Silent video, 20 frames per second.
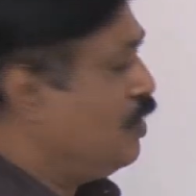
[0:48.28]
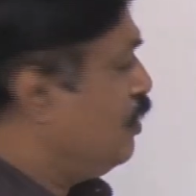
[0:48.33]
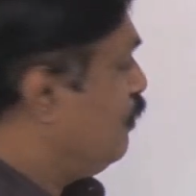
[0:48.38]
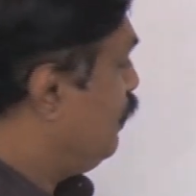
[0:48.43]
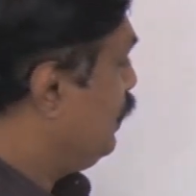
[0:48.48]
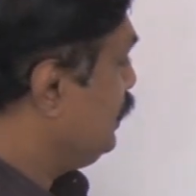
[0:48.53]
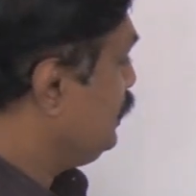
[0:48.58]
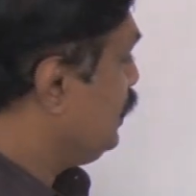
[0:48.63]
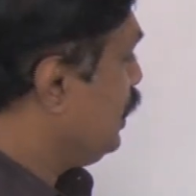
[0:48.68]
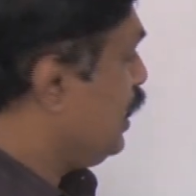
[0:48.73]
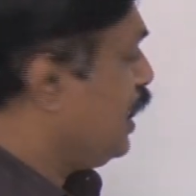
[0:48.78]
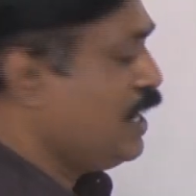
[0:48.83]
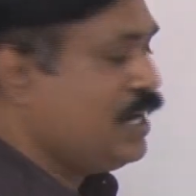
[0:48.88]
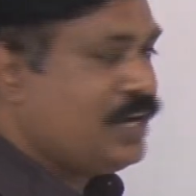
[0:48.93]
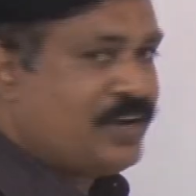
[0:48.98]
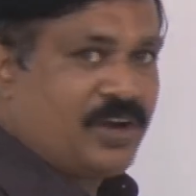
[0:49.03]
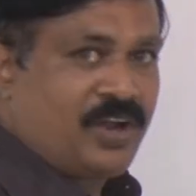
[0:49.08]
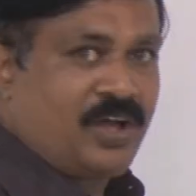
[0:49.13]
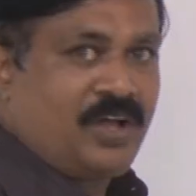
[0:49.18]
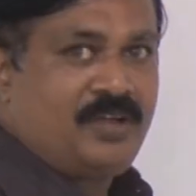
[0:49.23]
First I
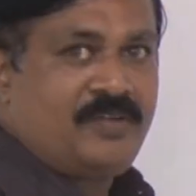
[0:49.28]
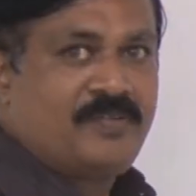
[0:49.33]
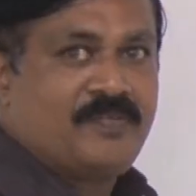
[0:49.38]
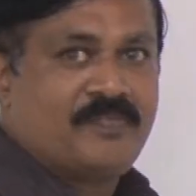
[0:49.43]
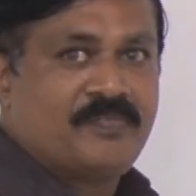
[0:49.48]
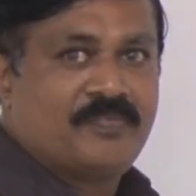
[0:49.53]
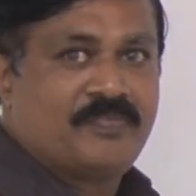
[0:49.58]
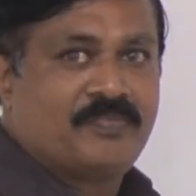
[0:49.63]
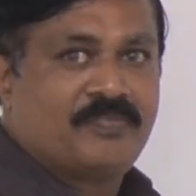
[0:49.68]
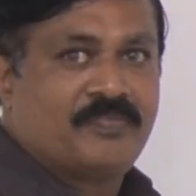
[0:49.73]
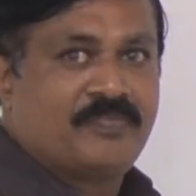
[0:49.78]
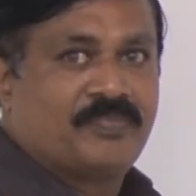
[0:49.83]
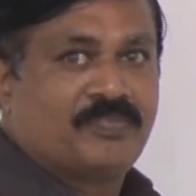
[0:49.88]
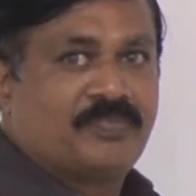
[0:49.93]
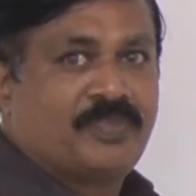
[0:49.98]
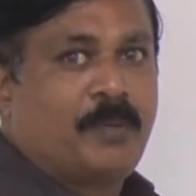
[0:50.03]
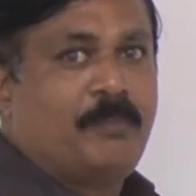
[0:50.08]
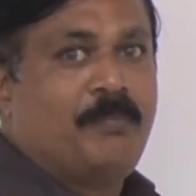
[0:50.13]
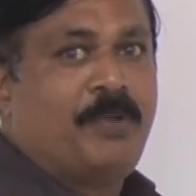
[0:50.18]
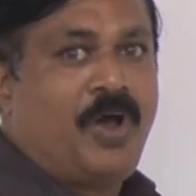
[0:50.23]
will draw
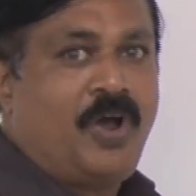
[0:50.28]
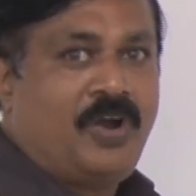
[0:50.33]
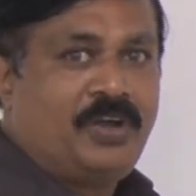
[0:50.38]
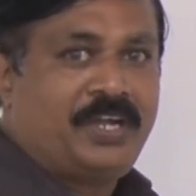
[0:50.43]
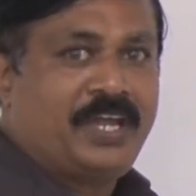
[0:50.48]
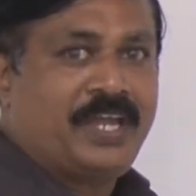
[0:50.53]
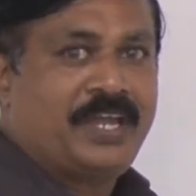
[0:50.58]
the block